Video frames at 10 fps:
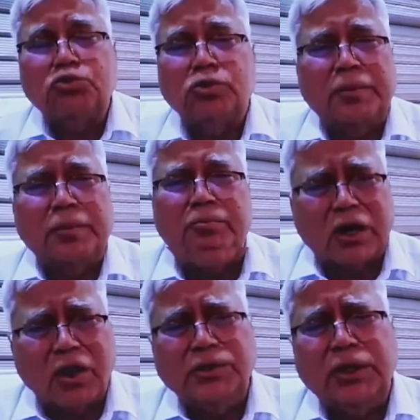and one
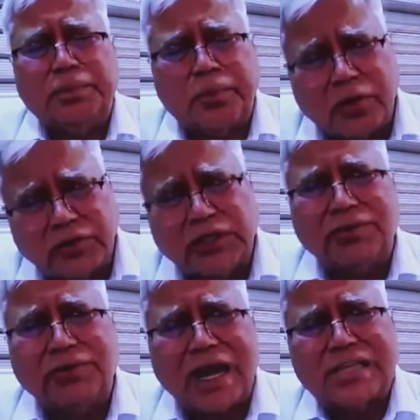of the positive
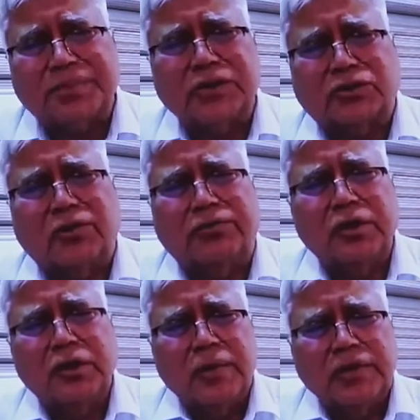aspects of
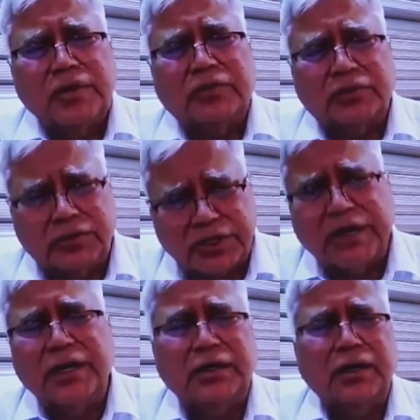this
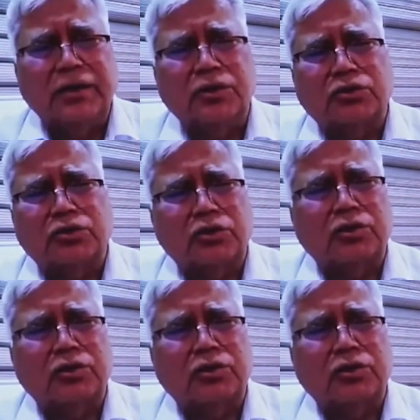dreaded, uh, you know, sort of